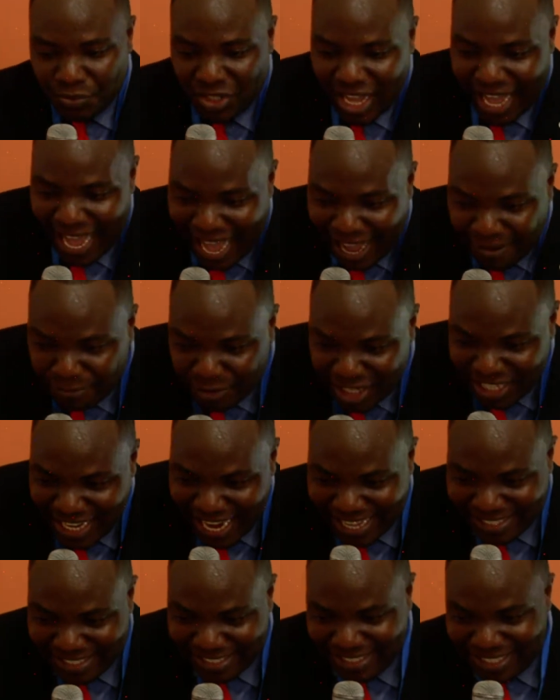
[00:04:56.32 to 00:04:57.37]
every
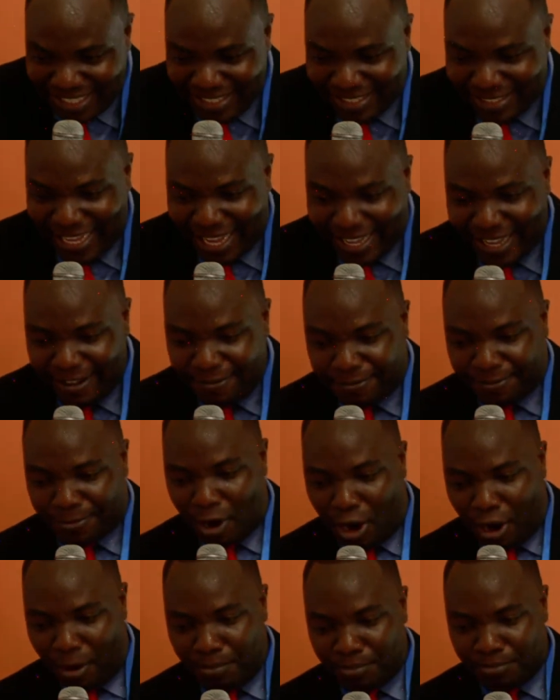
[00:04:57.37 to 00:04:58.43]
lesson is taken
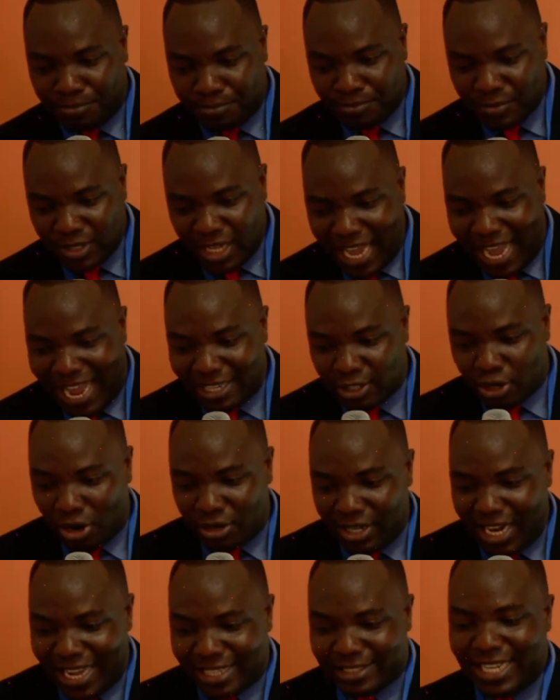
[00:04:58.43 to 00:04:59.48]
from and
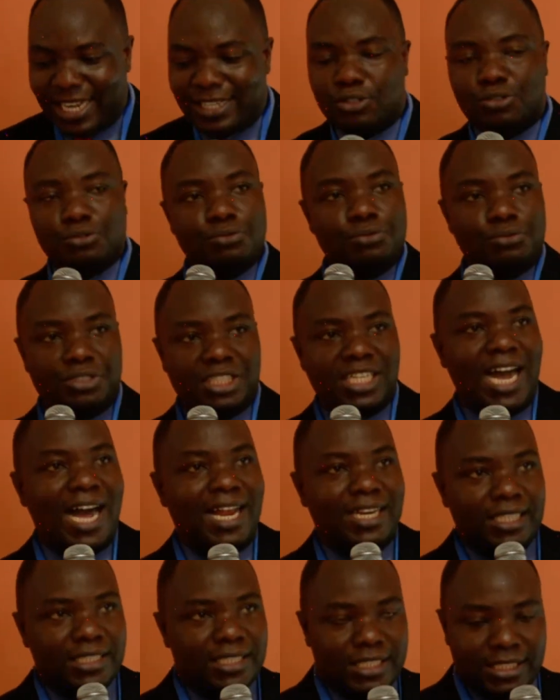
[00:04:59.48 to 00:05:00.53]
connected to
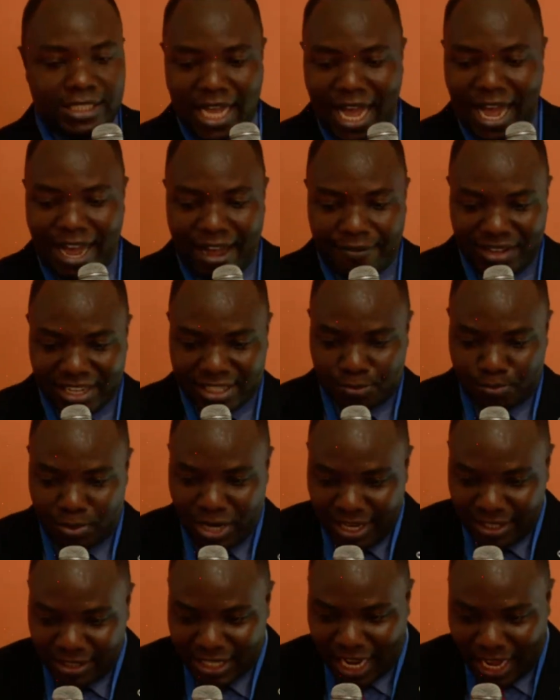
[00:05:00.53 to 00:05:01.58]
reality. I have
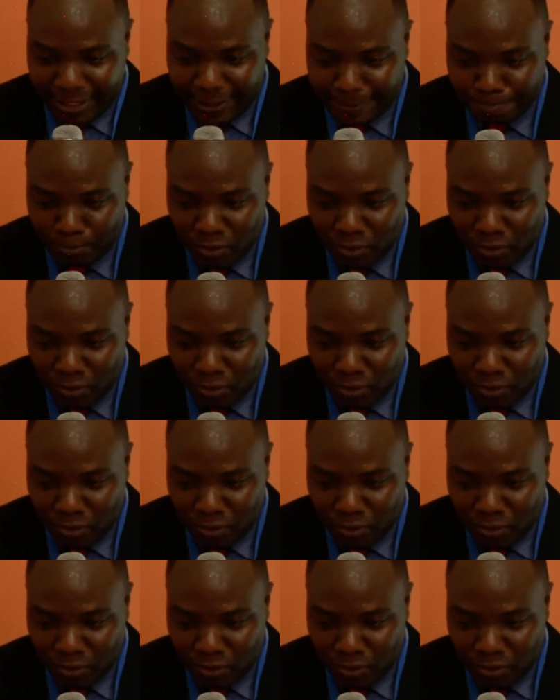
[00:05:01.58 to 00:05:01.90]
explained that.